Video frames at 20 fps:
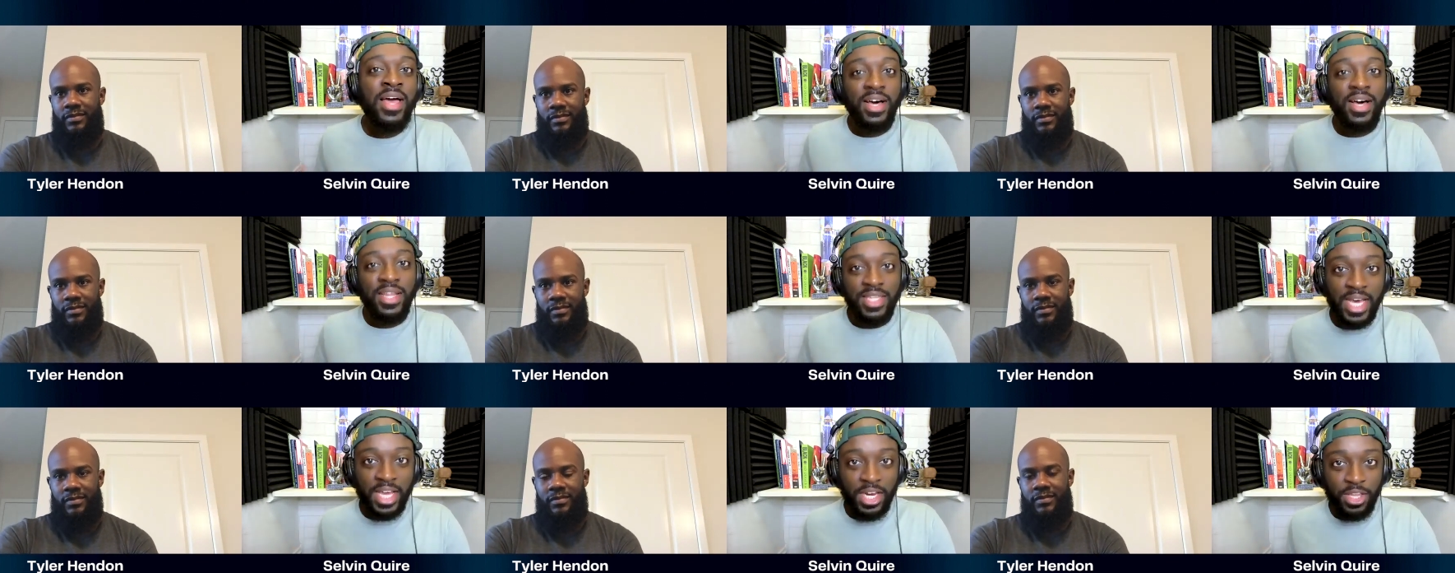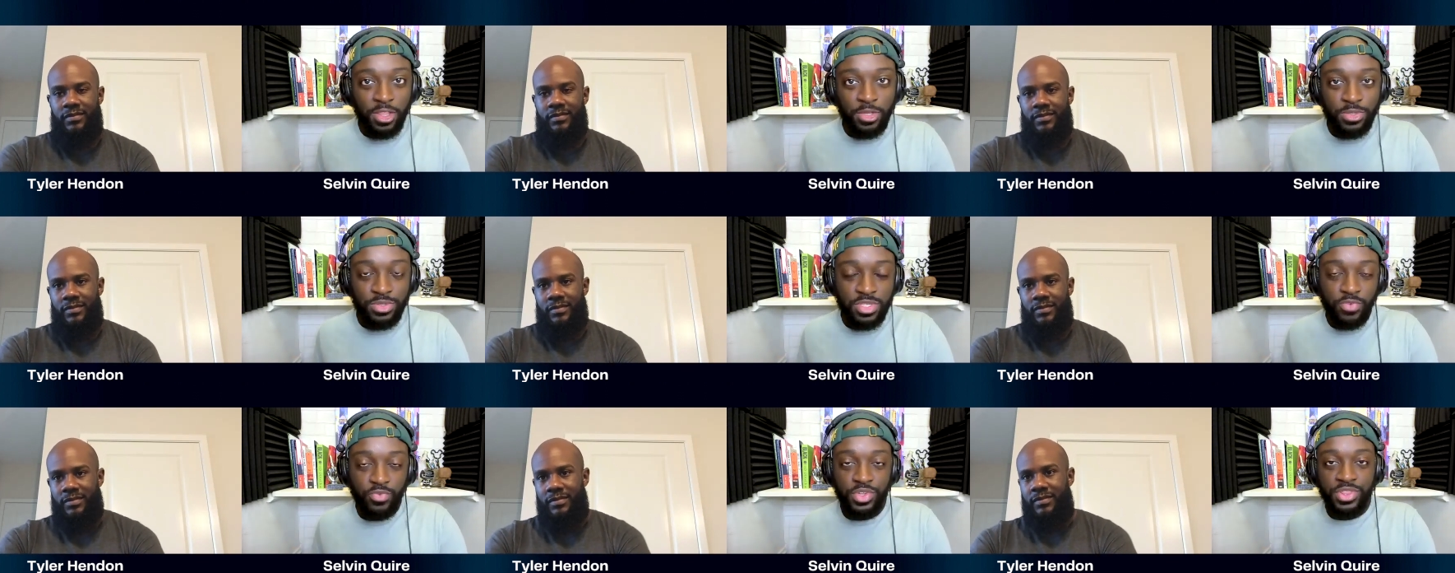Speaker 1: a lot of
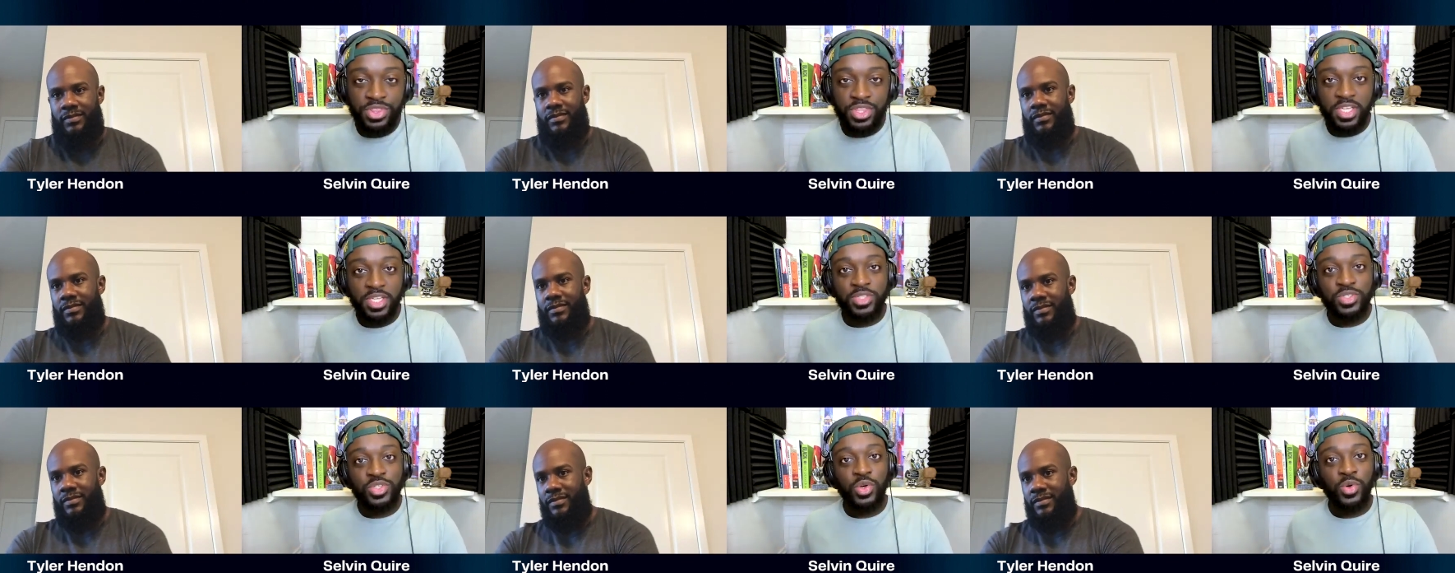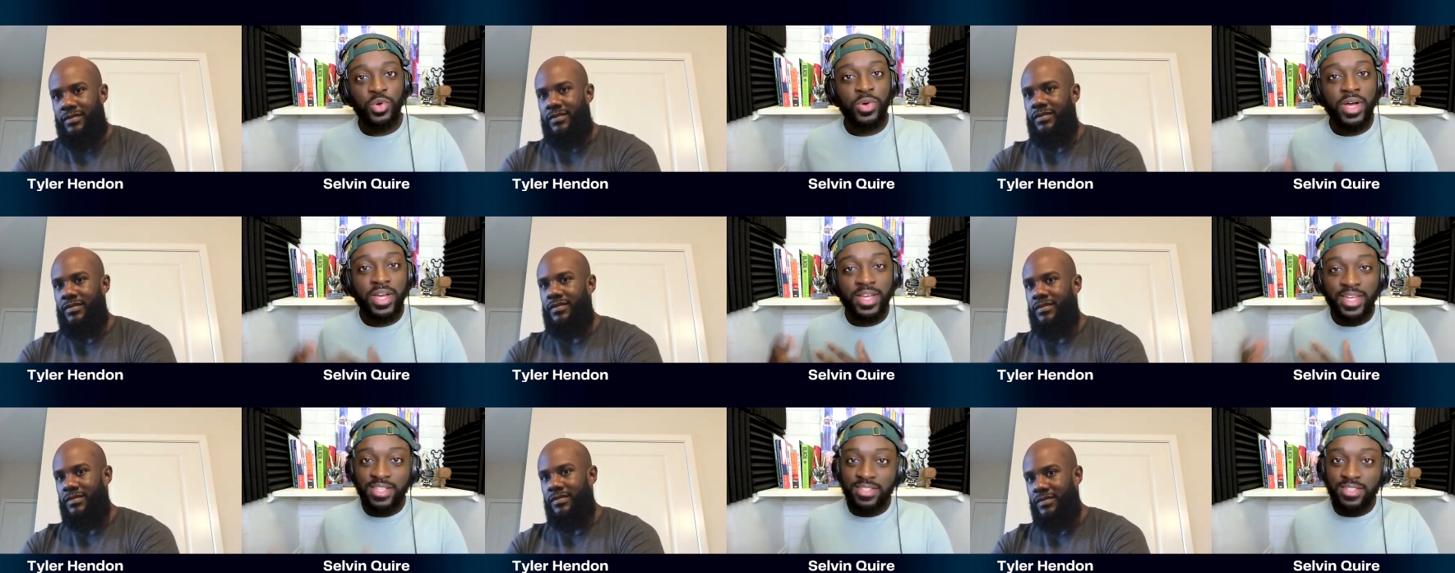those different things so
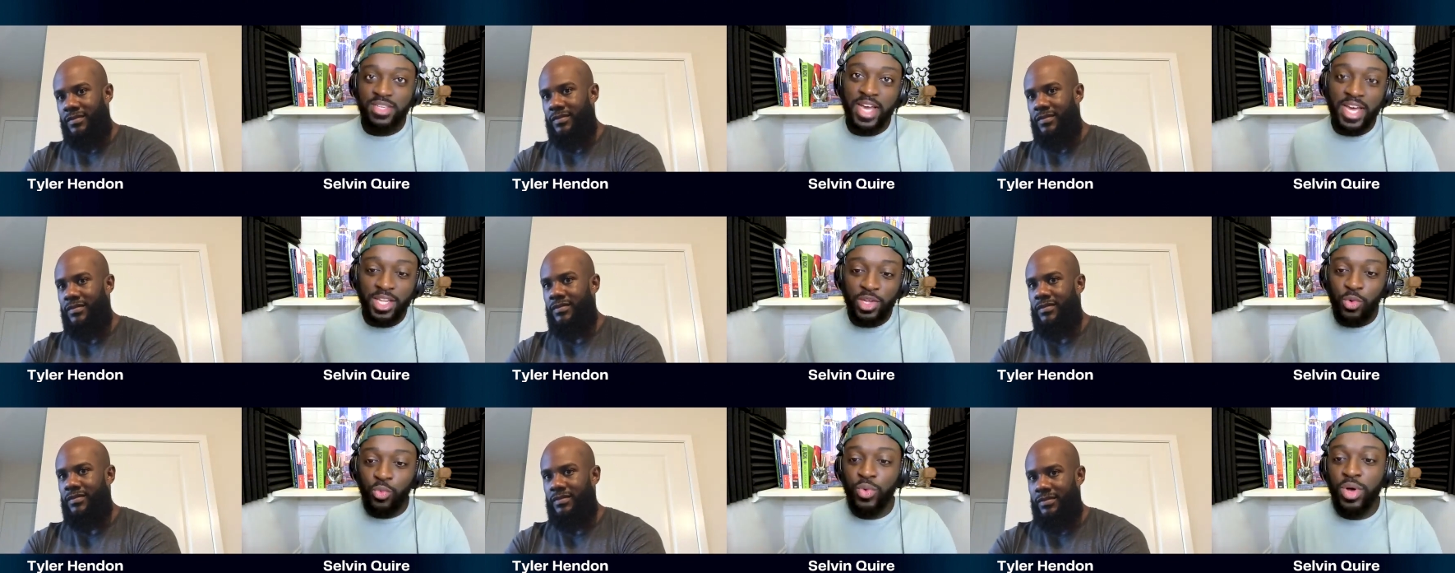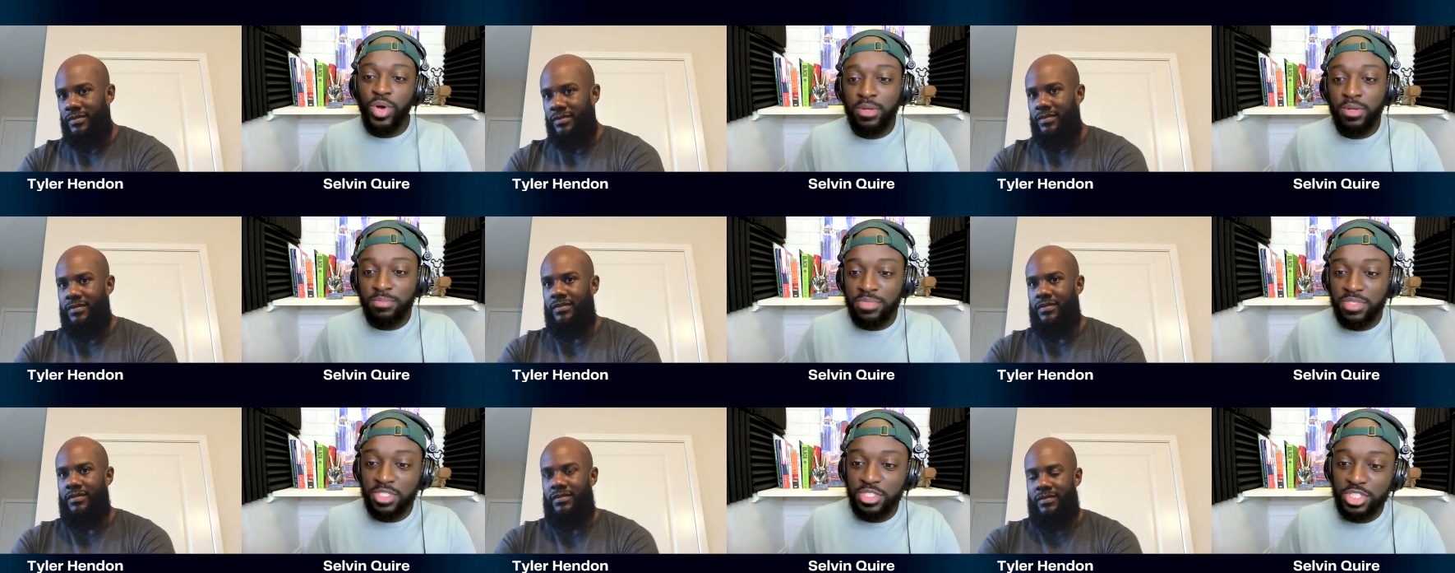again tyler
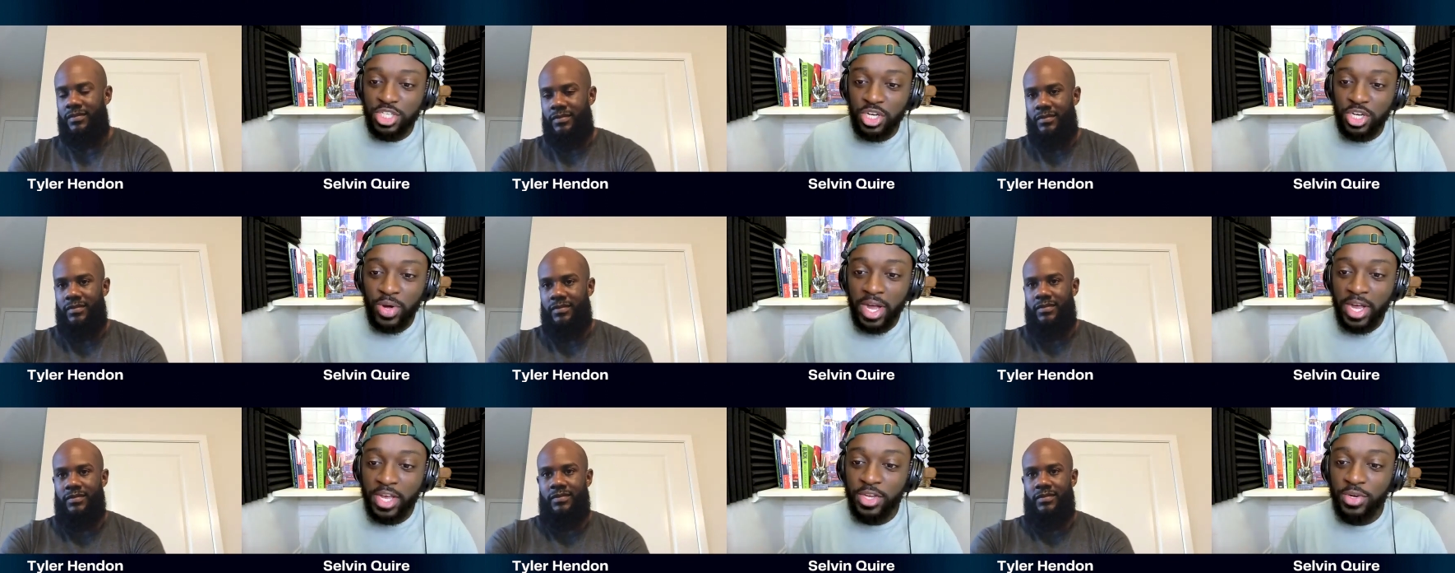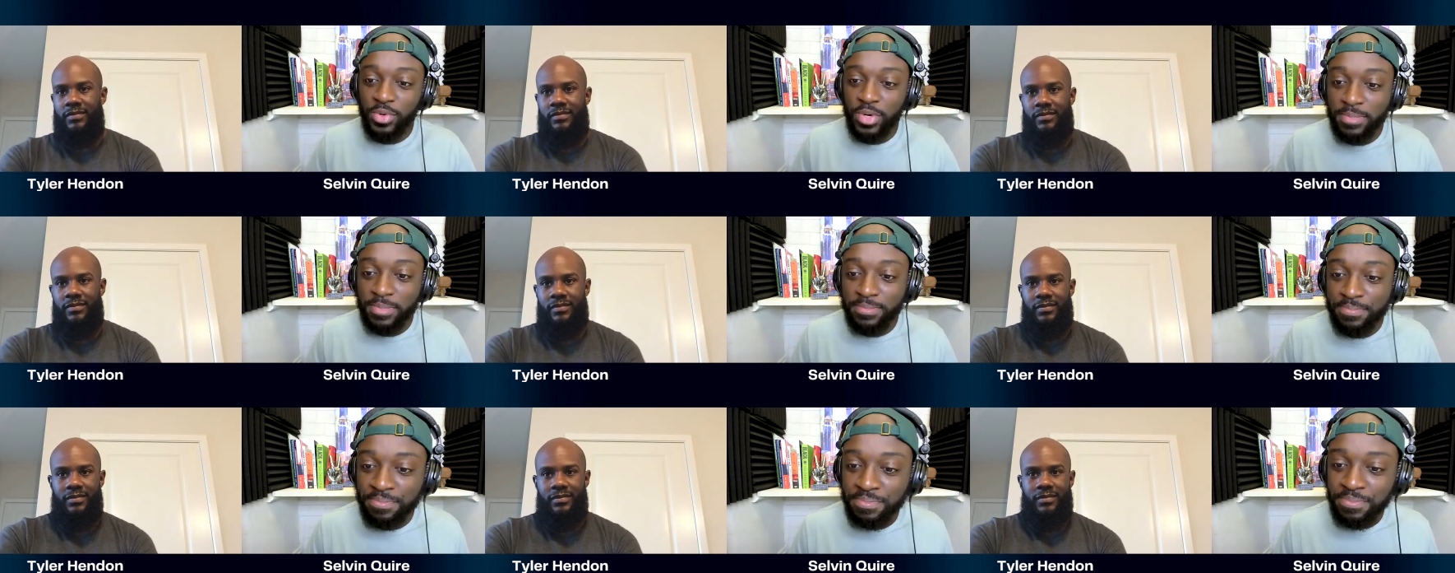welcome to the show how you
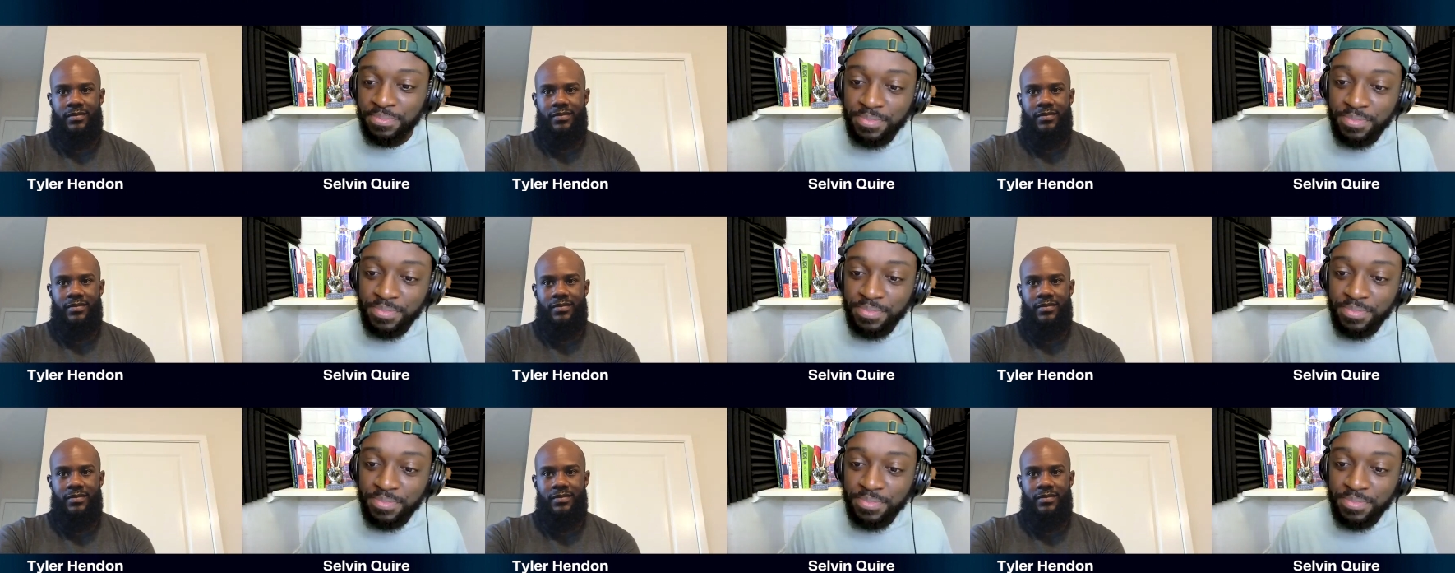doing